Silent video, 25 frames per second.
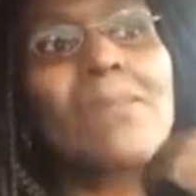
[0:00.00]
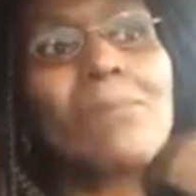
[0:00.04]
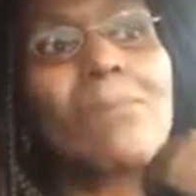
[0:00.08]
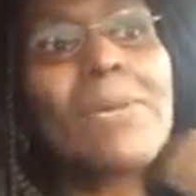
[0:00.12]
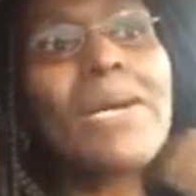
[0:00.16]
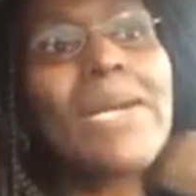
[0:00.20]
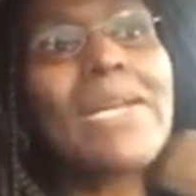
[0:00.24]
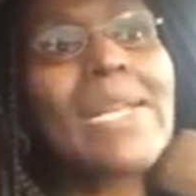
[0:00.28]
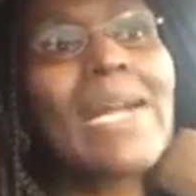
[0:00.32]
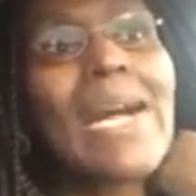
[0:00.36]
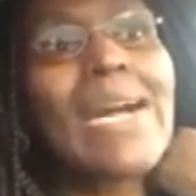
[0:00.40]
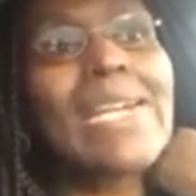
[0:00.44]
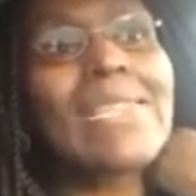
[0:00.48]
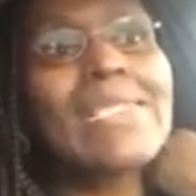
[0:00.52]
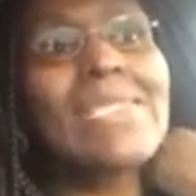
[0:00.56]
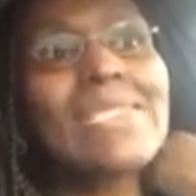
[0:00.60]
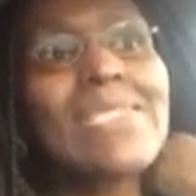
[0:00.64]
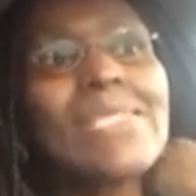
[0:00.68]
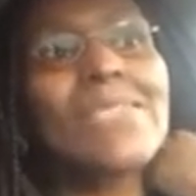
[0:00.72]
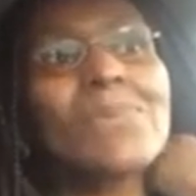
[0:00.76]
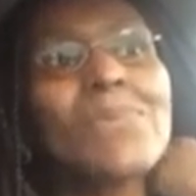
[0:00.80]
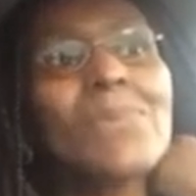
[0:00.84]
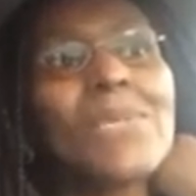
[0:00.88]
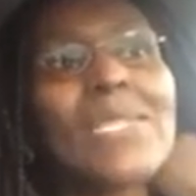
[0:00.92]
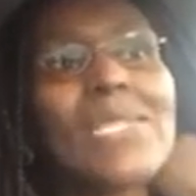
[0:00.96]
But I
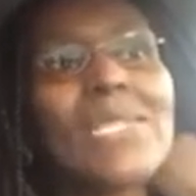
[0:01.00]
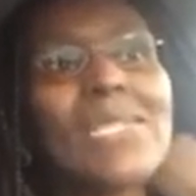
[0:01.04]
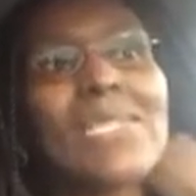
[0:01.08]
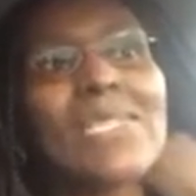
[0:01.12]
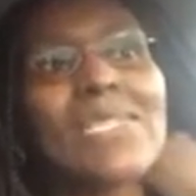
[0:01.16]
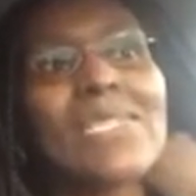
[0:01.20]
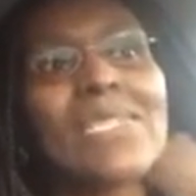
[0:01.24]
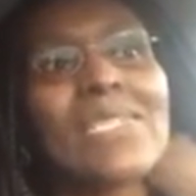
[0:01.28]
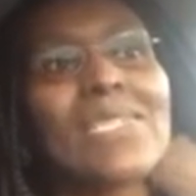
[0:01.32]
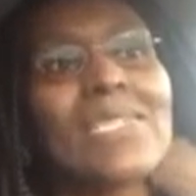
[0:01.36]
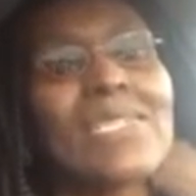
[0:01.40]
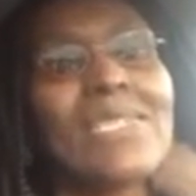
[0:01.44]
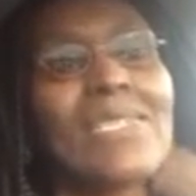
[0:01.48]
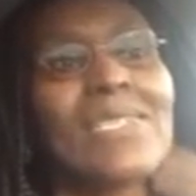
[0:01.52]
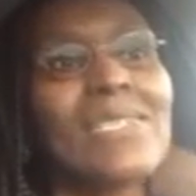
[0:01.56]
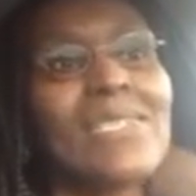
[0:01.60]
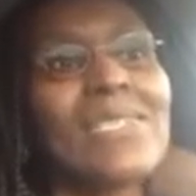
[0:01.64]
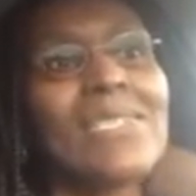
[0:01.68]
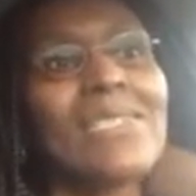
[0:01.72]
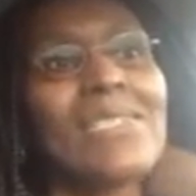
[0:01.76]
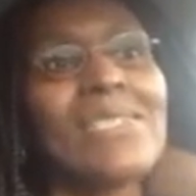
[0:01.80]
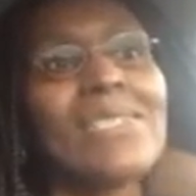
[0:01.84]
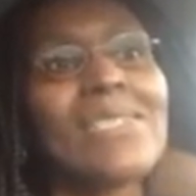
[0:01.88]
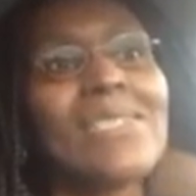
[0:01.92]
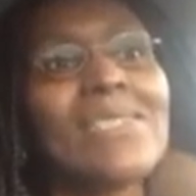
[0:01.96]
just wanted
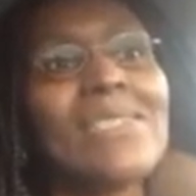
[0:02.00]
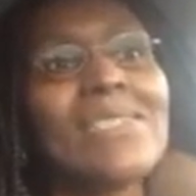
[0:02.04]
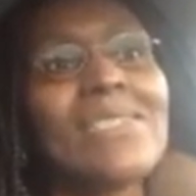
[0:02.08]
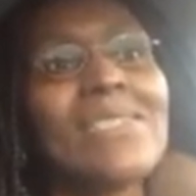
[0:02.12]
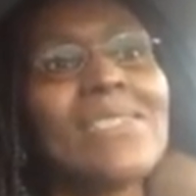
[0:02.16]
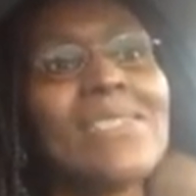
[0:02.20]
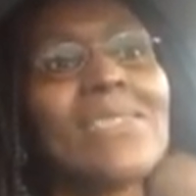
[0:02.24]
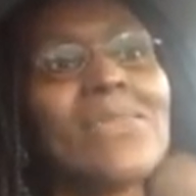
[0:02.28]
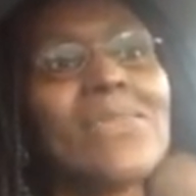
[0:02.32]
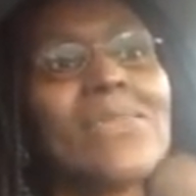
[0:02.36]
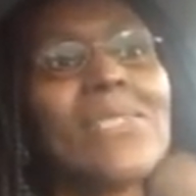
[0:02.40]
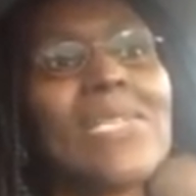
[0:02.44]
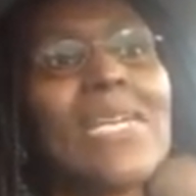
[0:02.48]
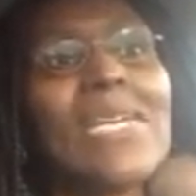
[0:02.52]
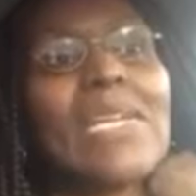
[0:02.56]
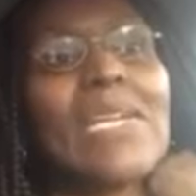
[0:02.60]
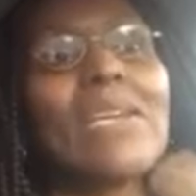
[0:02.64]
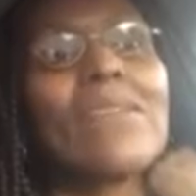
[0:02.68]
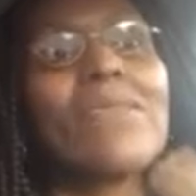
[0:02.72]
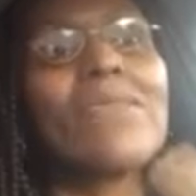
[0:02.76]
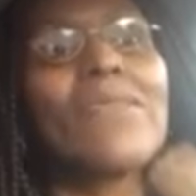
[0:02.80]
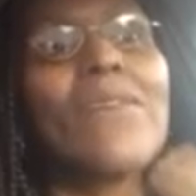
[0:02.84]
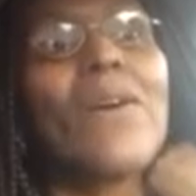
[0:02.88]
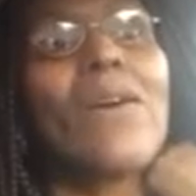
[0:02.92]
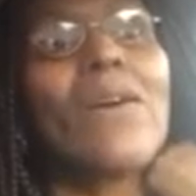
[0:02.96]
to
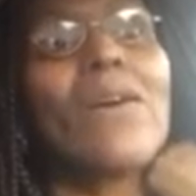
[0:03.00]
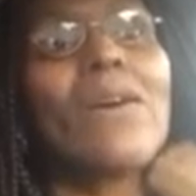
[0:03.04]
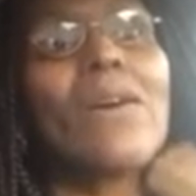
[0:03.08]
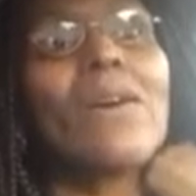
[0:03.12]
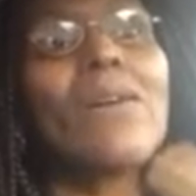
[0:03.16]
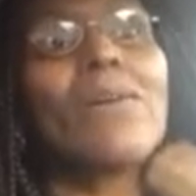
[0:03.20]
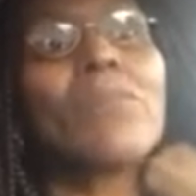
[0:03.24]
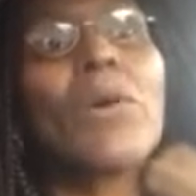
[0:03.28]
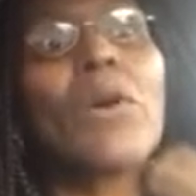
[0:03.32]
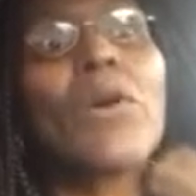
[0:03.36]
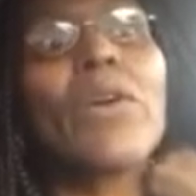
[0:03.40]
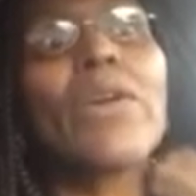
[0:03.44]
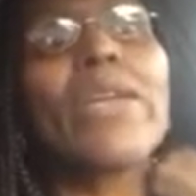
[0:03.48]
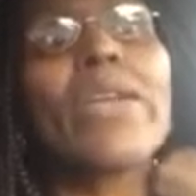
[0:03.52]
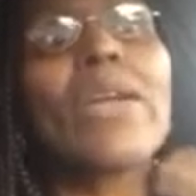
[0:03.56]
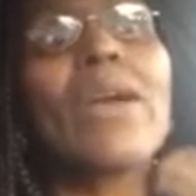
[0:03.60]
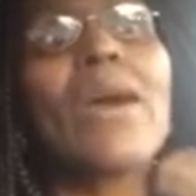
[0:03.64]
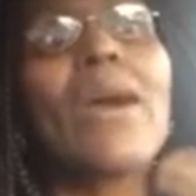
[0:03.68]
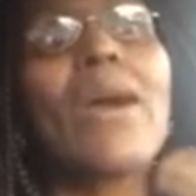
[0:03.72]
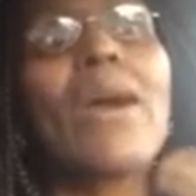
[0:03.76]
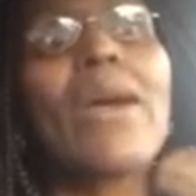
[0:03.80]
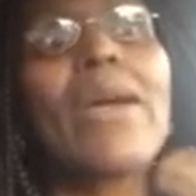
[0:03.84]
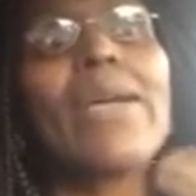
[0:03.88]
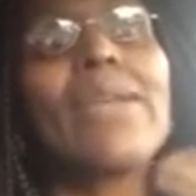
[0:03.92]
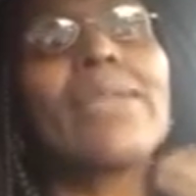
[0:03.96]
give
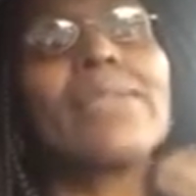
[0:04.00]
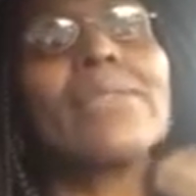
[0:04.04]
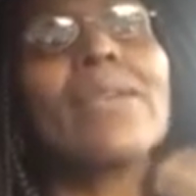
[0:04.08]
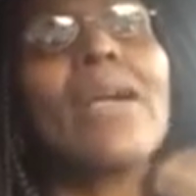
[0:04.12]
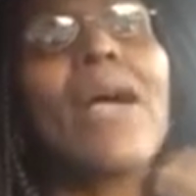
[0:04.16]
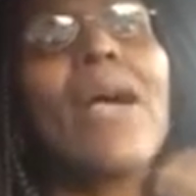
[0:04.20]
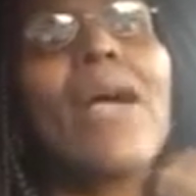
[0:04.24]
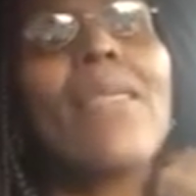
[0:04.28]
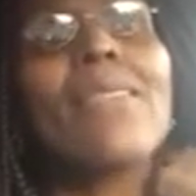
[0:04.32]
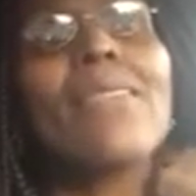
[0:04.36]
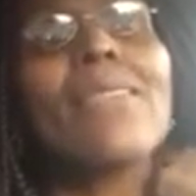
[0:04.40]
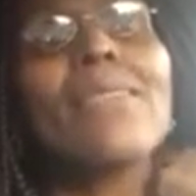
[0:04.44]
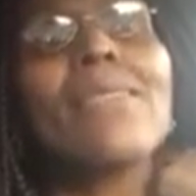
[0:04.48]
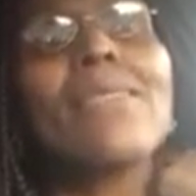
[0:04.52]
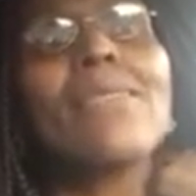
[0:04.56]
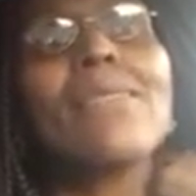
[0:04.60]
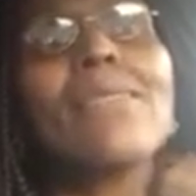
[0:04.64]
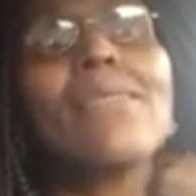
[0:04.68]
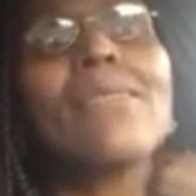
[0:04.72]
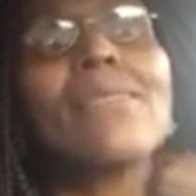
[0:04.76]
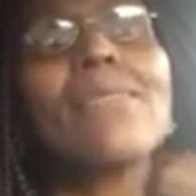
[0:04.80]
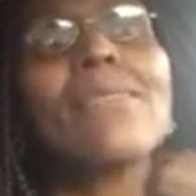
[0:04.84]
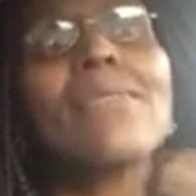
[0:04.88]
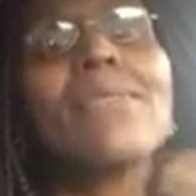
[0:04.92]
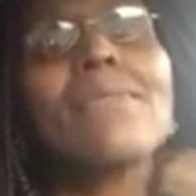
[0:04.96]
Omarion,
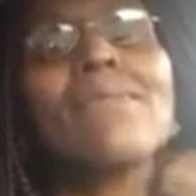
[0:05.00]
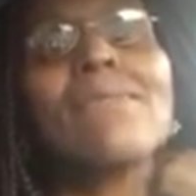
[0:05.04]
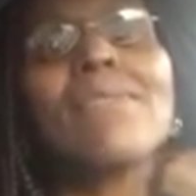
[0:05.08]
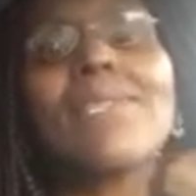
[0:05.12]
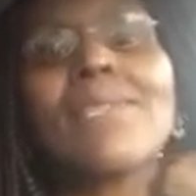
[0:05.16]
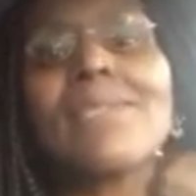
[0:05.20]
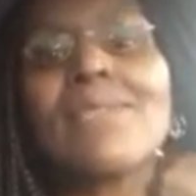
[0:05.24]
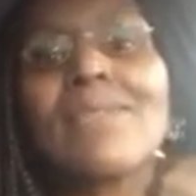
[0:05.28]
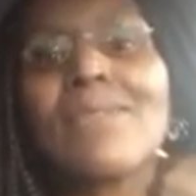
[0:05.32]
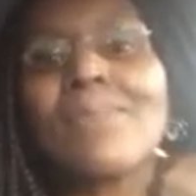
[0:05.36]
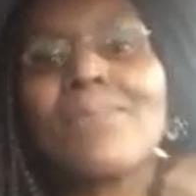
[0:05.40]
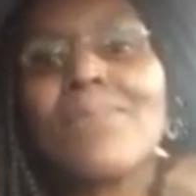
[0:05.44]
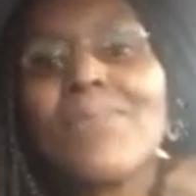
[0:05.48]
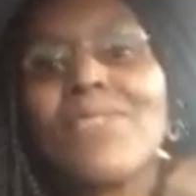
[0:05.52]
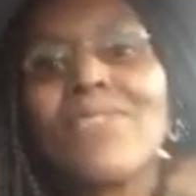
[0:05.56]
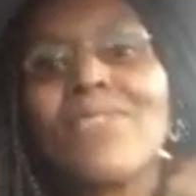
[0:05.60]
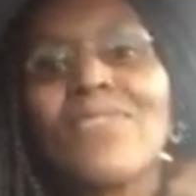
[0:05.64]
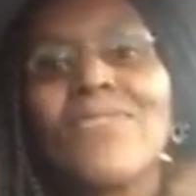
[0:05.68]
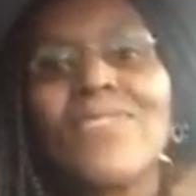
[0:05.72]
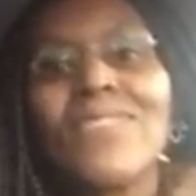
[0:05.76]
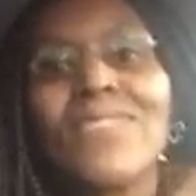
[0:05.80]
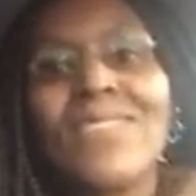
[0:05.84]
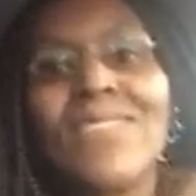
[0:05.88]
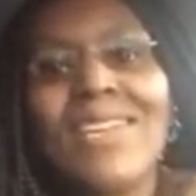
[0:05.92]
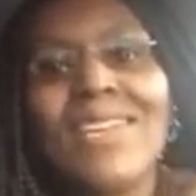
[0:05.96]
which is a
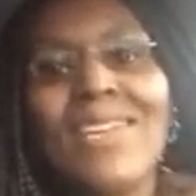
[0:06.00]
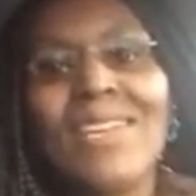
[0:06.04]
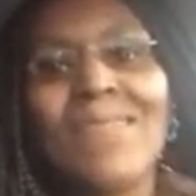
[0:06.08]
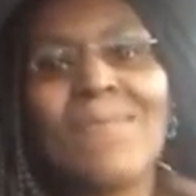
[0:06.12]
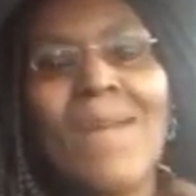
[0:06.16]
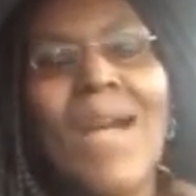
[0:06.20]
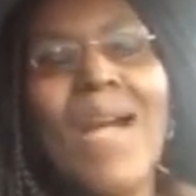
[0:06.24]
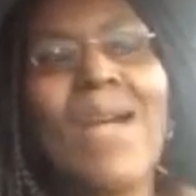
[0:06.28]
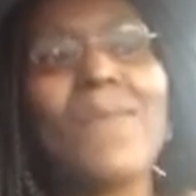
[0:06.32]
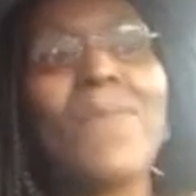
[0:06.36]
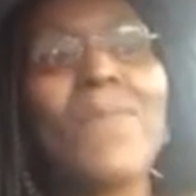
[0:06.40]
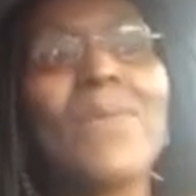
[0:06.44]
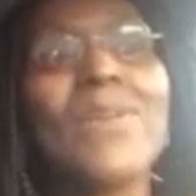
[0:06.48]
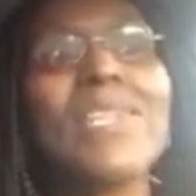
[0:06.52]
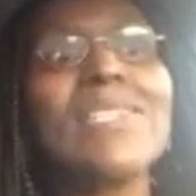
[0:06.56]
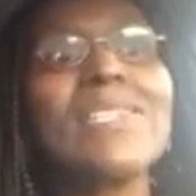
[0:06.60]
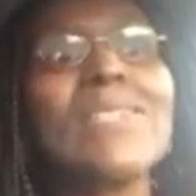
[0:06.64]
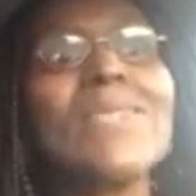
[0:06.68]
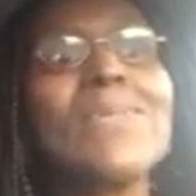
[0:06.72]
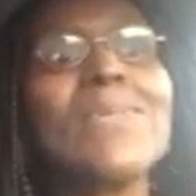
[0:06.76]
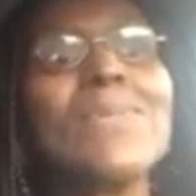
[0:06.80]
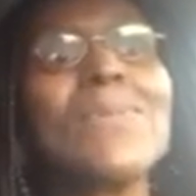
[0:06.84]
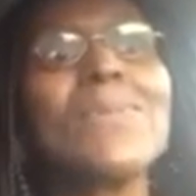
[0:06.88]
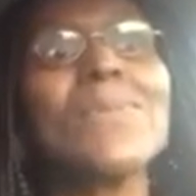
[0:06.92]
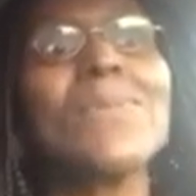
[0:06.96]
beautiful name, I wanted
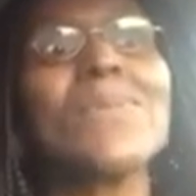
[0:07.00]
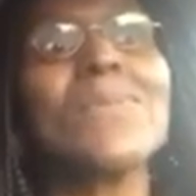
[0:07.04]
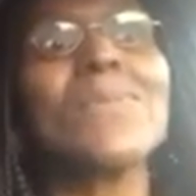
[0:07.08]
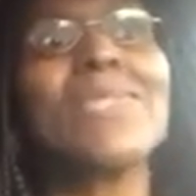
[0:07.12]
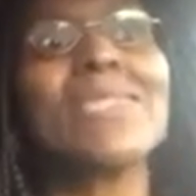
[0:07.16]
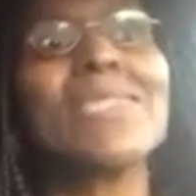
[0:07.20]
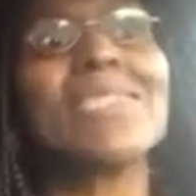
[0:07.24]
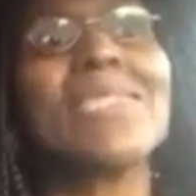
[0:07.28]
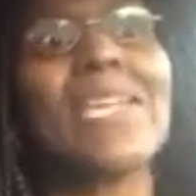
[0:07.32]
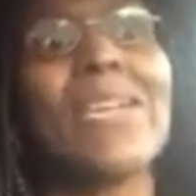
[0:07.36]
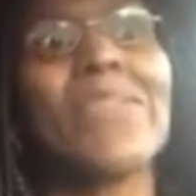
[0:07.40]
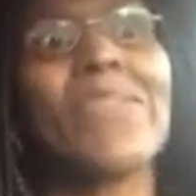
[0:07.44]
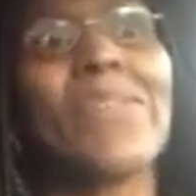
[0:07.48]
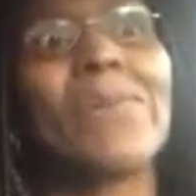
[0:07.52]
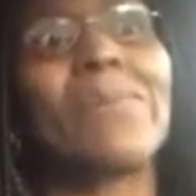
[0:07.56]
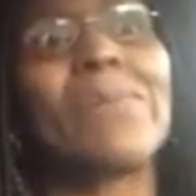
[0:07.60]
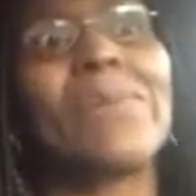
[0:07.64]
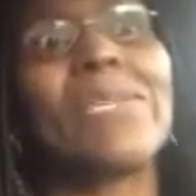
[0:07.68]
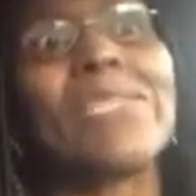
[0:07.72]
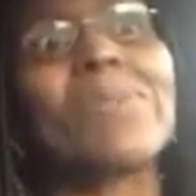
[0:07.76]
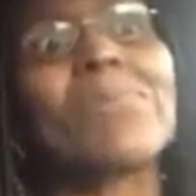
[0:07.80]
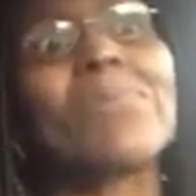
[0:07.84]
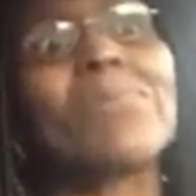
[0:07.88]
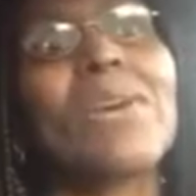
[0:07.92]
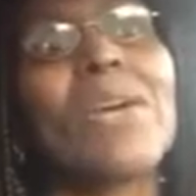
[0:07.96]
to just give him
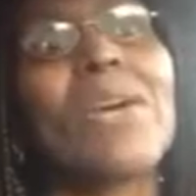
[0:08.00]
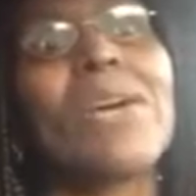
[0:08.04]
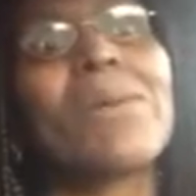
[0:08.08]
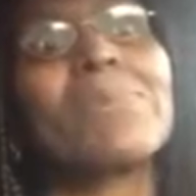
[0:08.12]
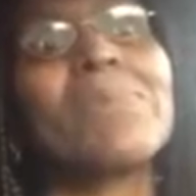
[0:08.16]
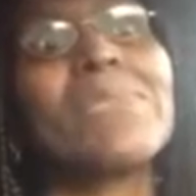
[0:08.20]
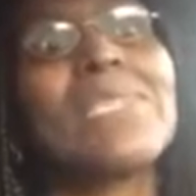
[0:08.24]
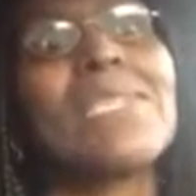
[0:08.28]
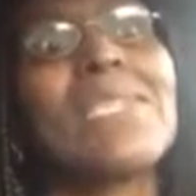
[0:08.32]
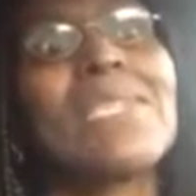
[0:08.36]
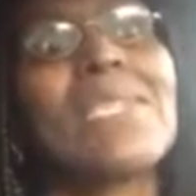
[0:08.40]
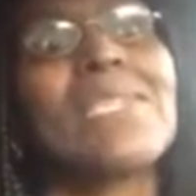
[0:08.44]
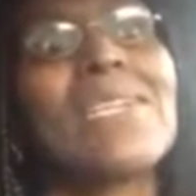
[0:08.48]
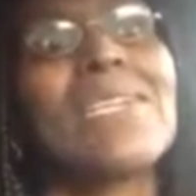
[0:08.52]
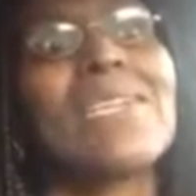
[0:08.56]
his props.